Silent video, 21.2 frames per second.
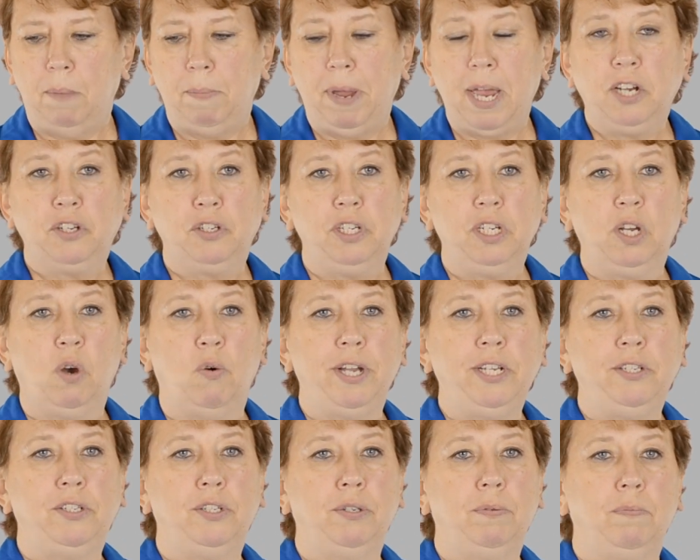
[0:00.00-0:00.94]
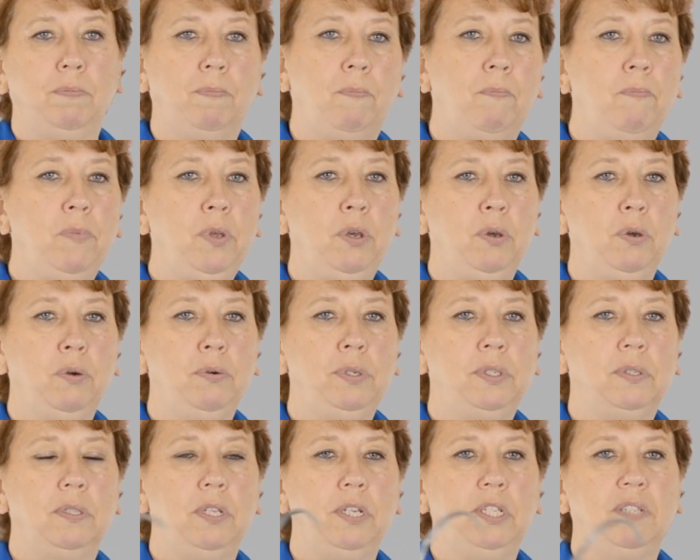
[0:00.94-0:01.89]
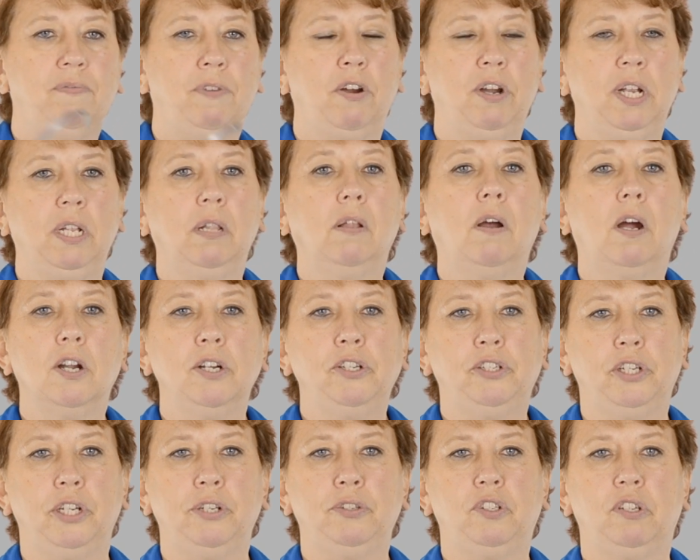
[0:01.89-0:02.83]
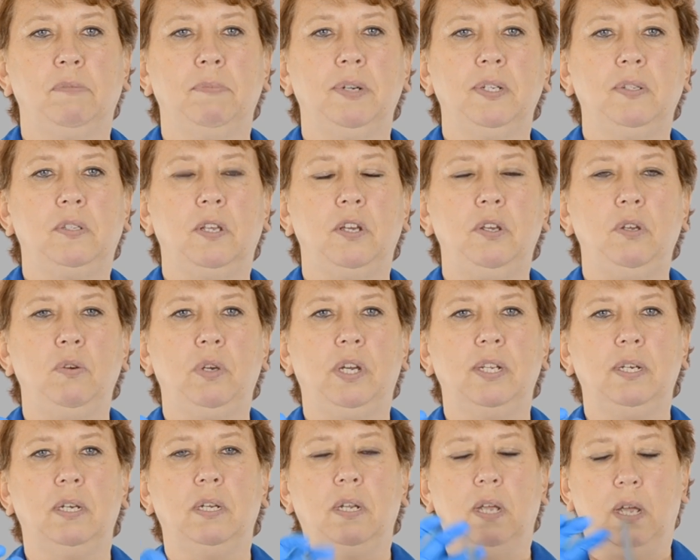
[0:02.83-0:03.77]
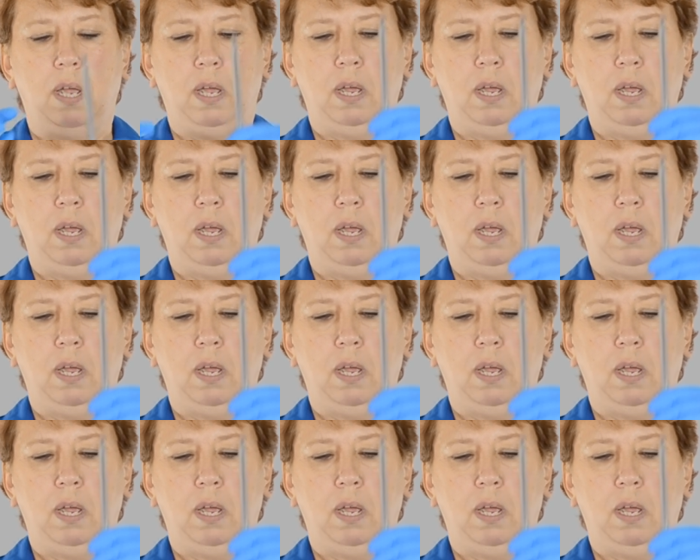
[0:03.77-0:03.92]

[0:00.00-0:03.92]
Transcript: I'm actually going to use these very large instruments that you can,